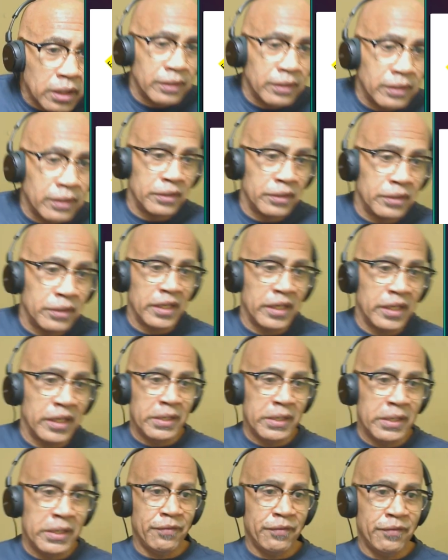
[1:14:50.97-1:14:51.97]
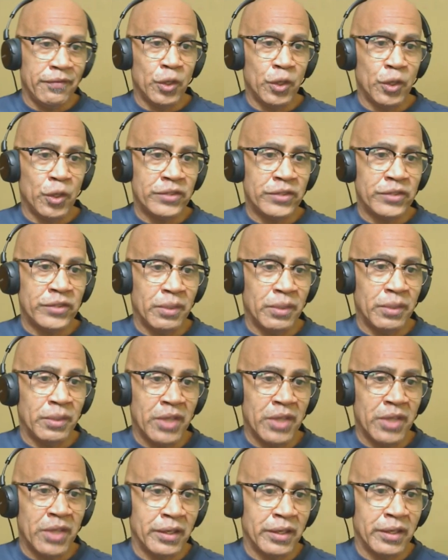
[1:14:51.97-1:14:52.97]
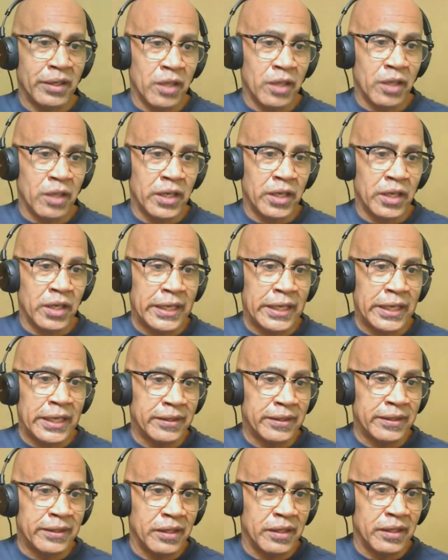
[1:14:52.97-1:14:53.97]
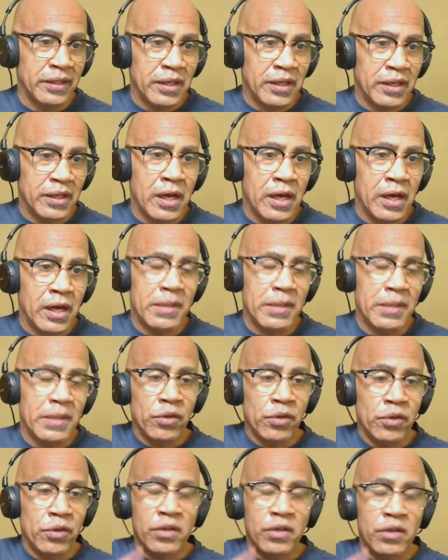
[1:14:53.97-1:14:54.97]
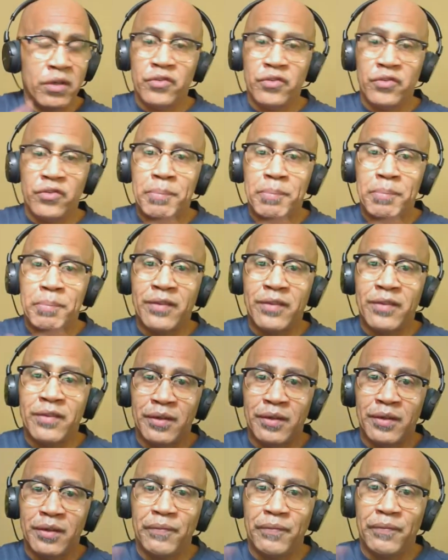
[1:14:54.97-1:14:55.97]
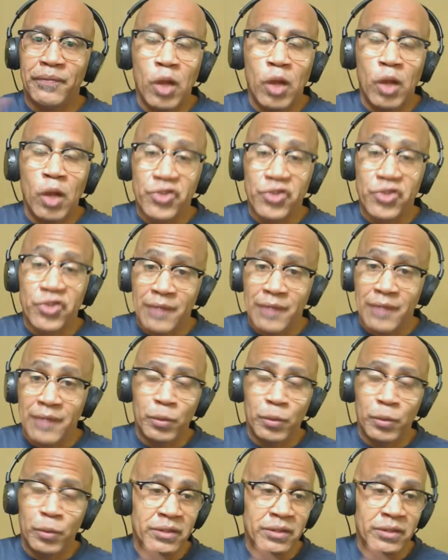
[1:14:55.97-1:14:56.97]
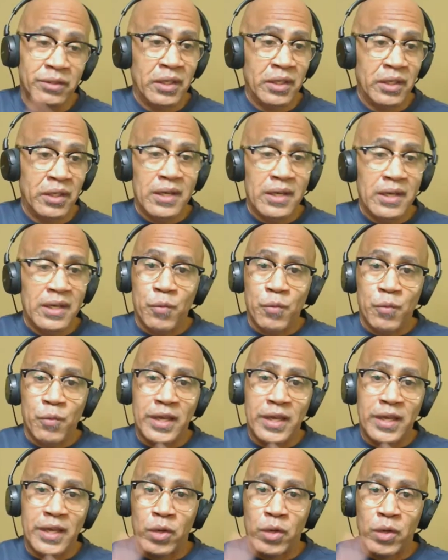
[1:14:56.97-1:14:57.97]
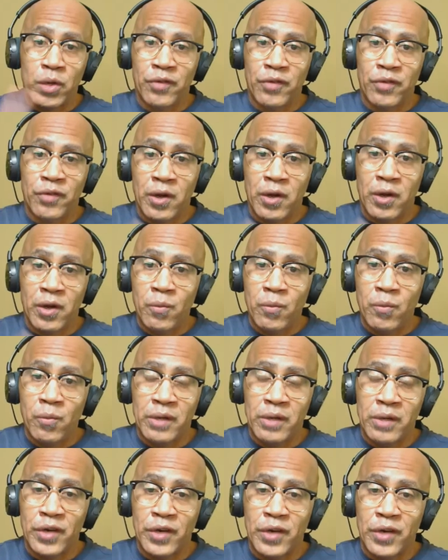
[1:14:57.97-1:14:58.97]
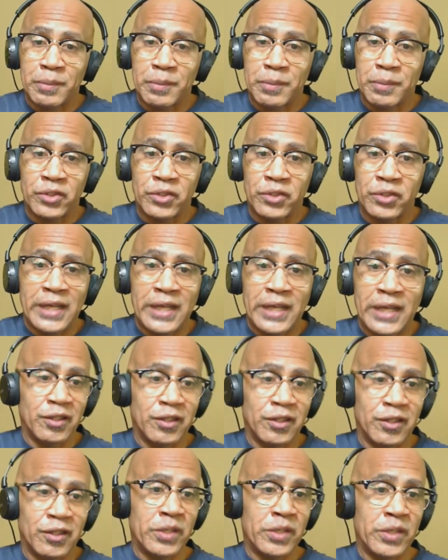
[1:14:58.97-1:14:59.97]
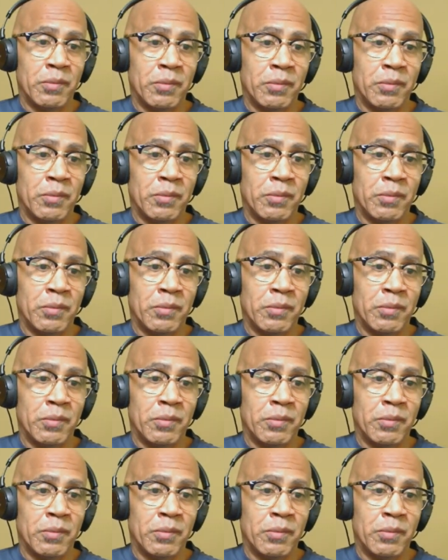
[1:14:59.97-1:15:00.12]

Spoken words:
It's a little bit late for the question. I'm sorry, Colette. If you jump into the lounge afterwards, we can get one of our experts to answer the question.